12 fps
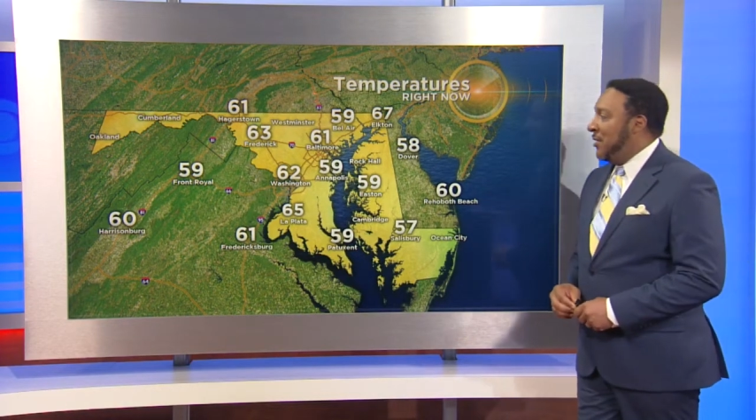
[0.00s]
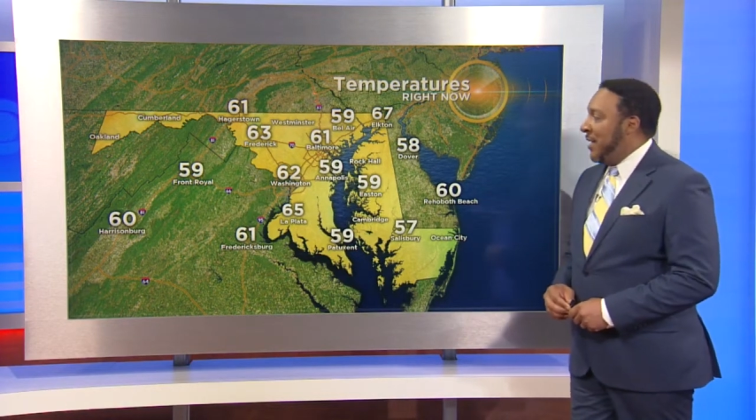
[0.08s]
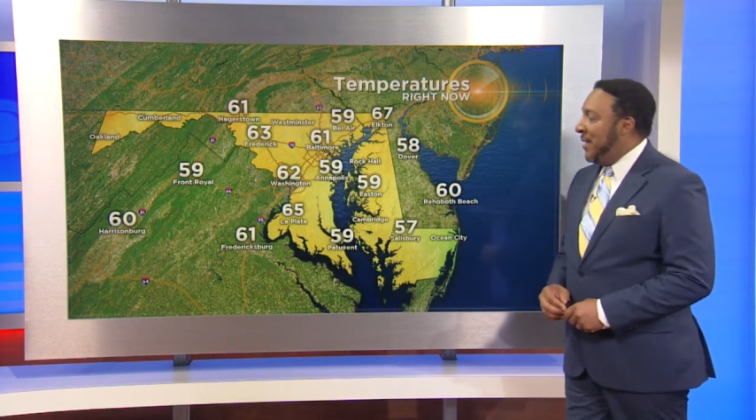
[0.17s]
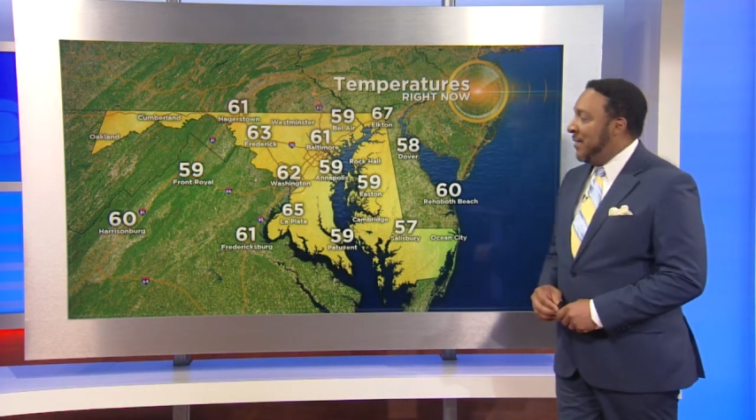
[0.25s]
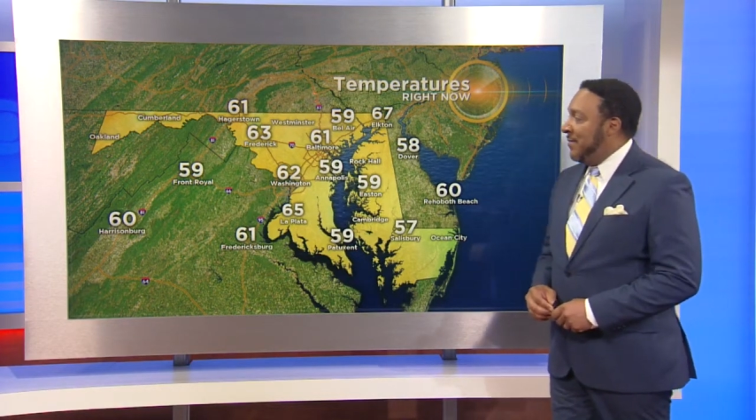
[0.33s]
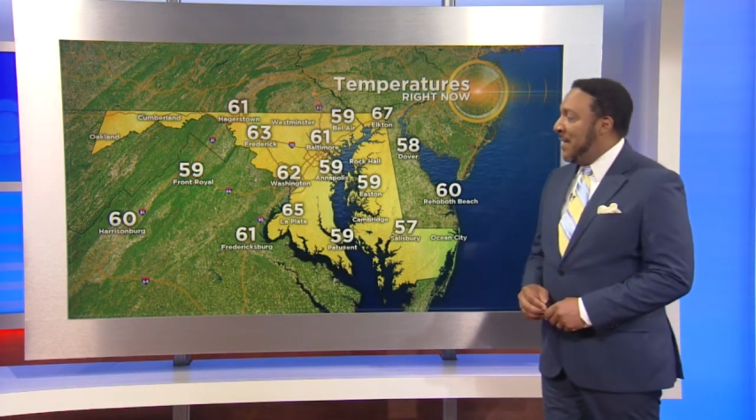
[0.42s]

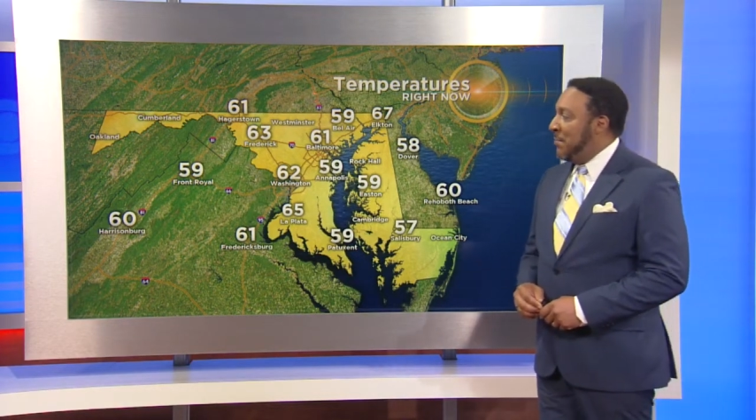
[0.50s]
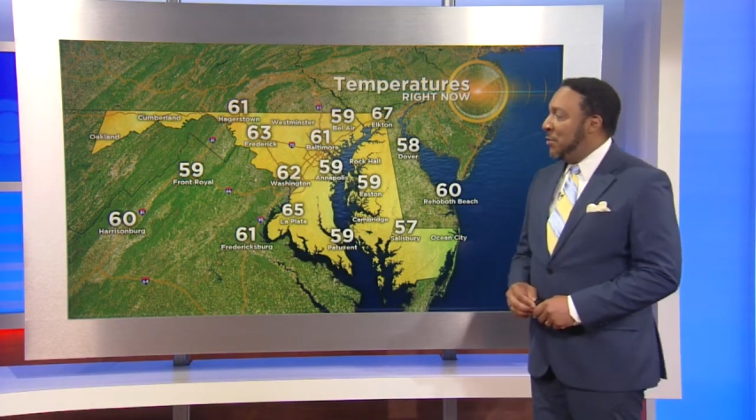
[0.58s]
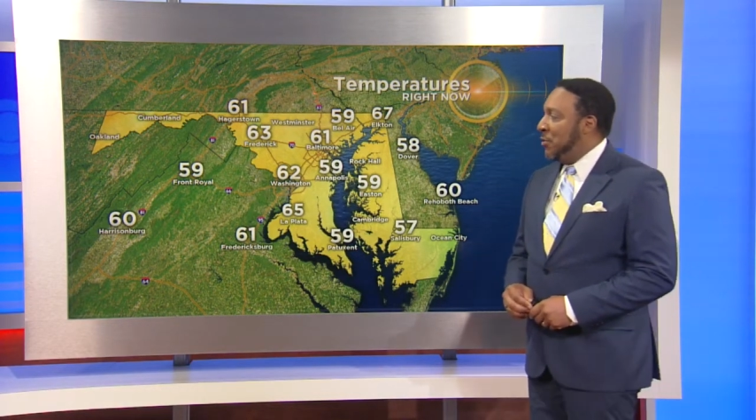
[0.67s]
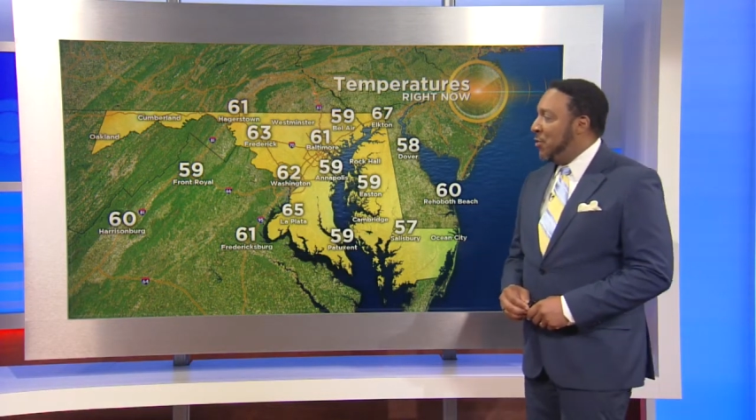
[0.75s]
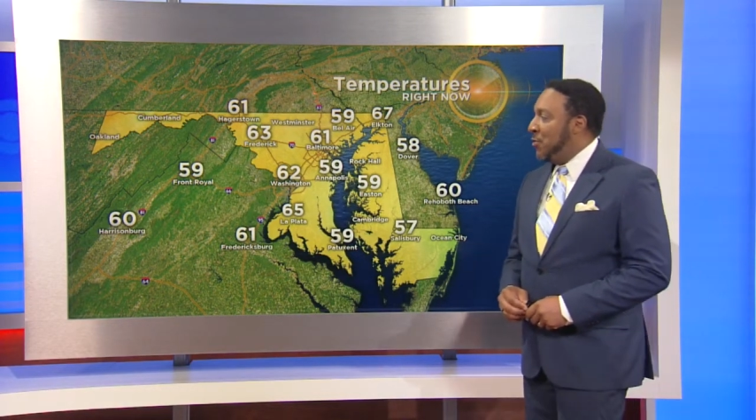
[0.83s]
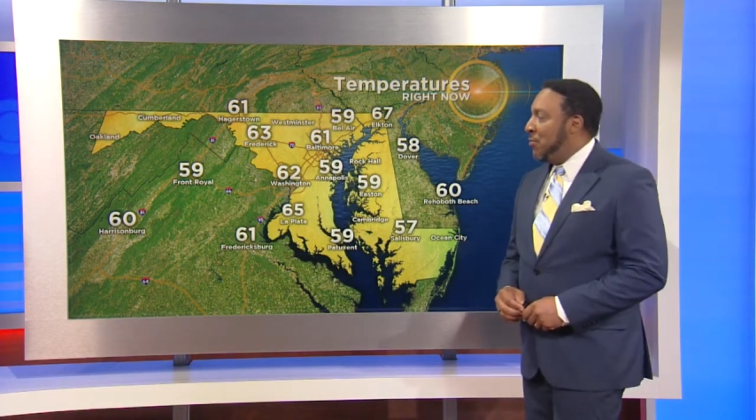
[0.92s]
and
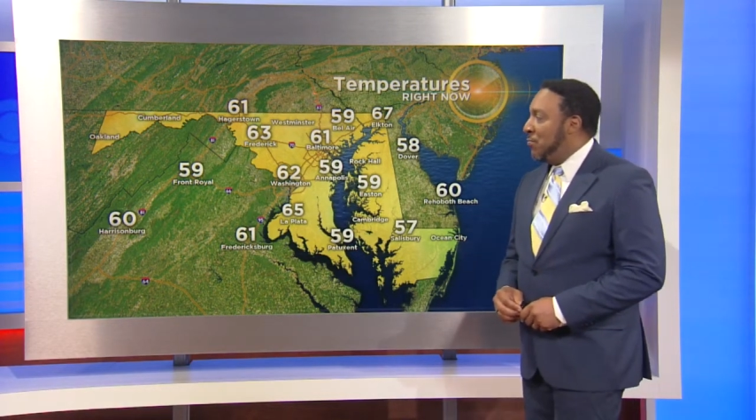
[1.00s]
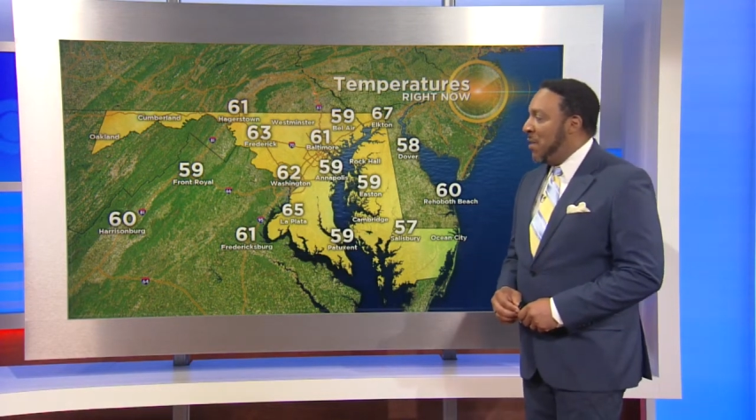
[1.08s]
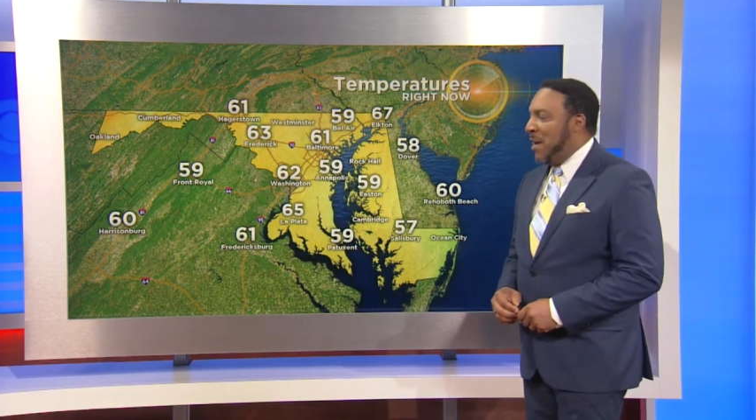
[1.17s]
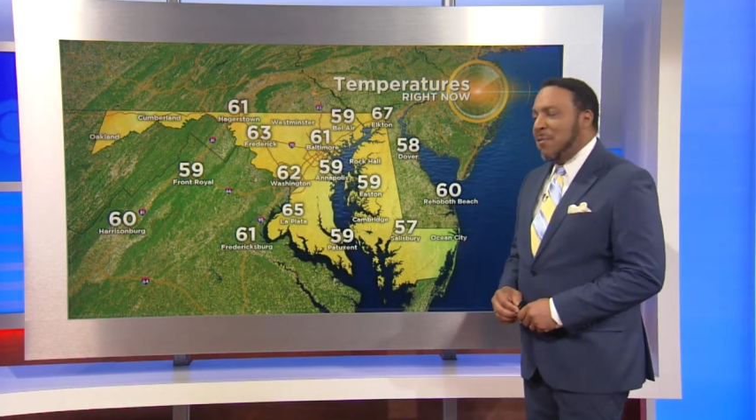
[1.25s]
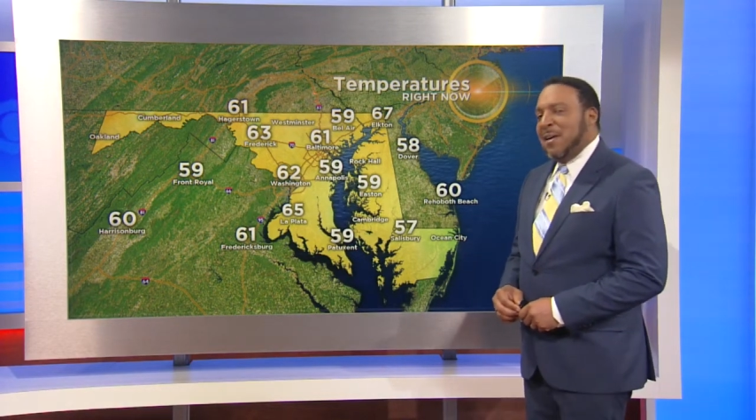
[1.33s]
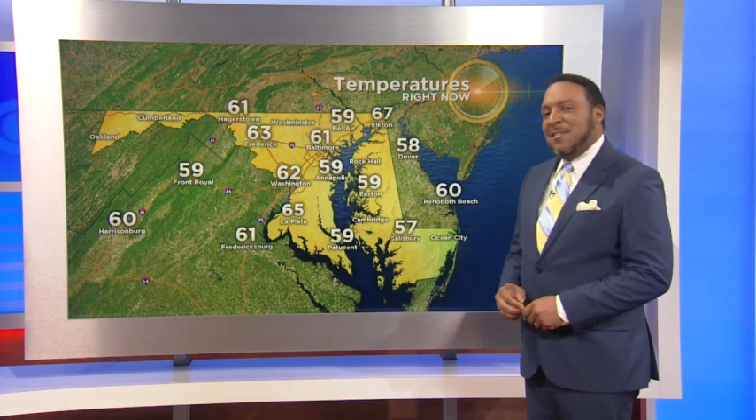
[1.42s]
temperatures
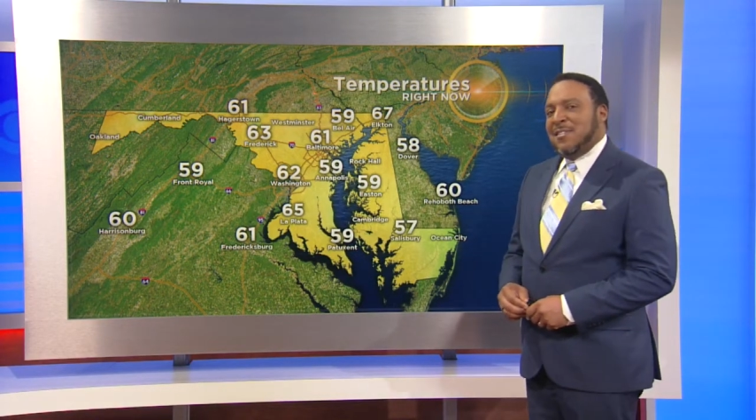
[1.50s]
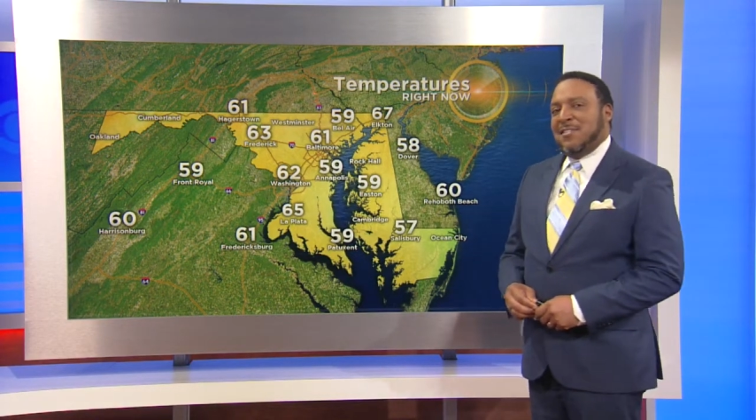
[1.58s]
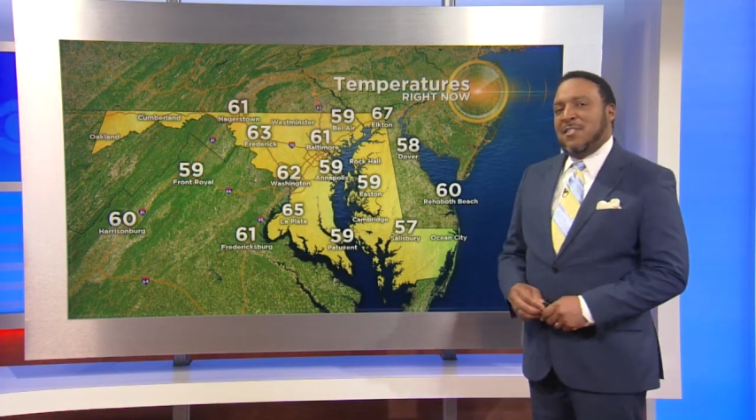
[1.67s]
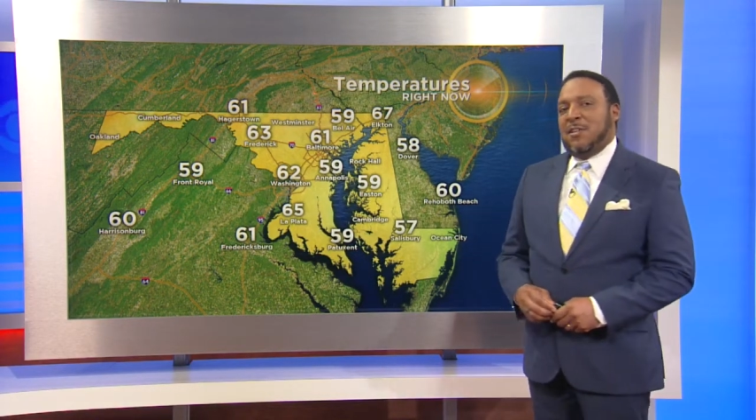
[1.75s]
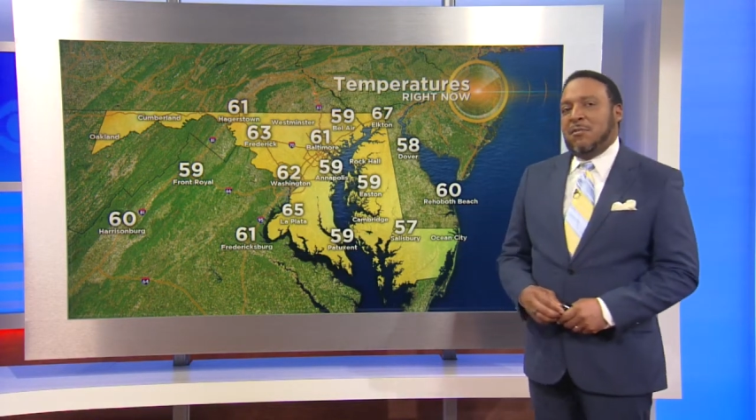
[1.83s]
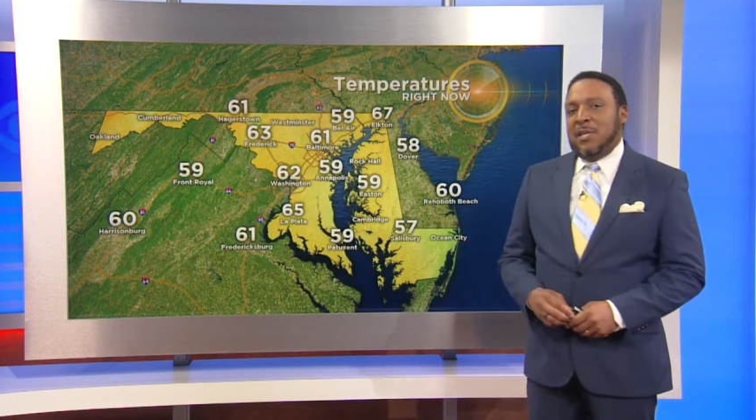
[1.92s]
right around
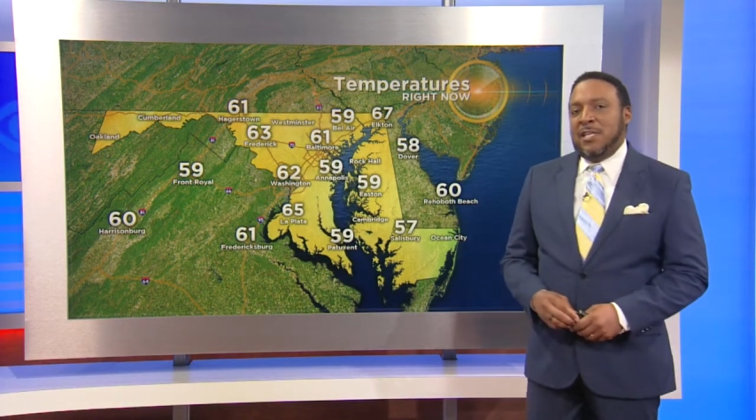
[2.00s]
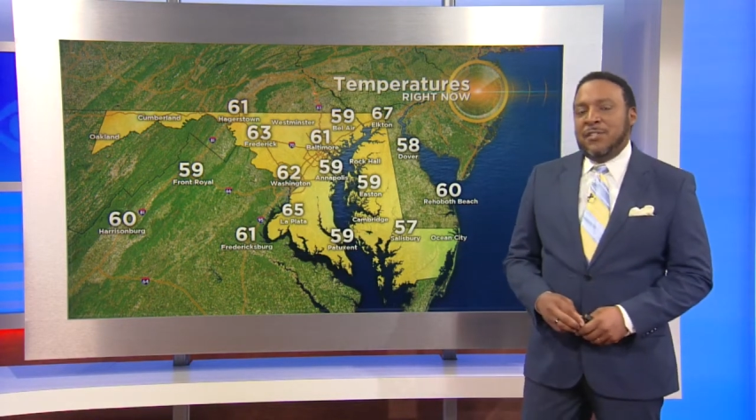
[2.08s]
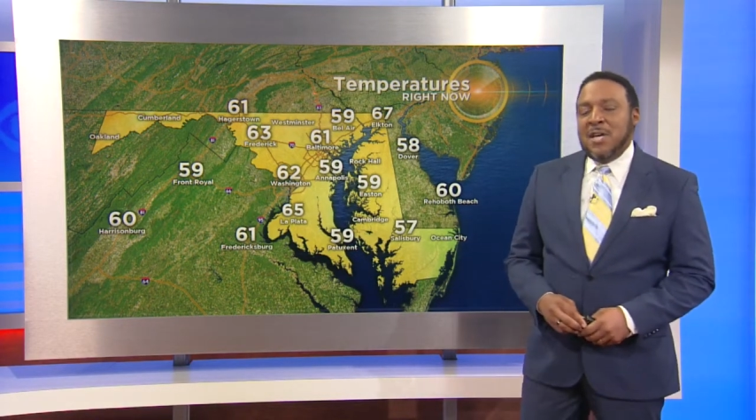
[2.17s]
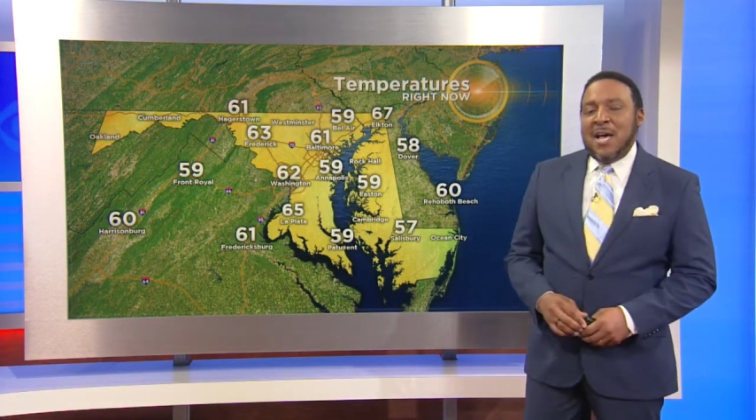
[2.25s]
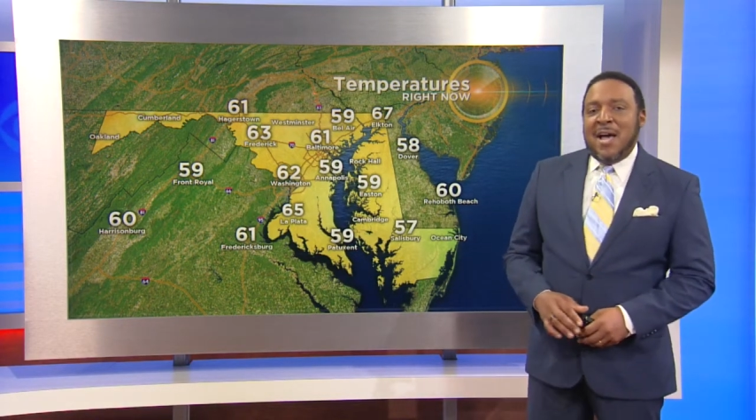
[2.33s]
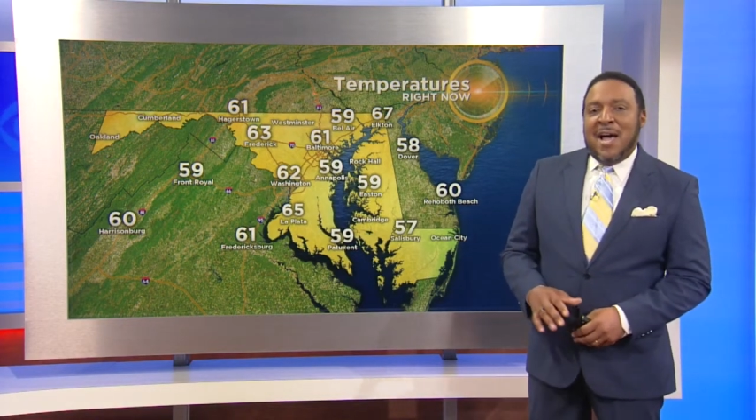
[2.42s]
60 degrees.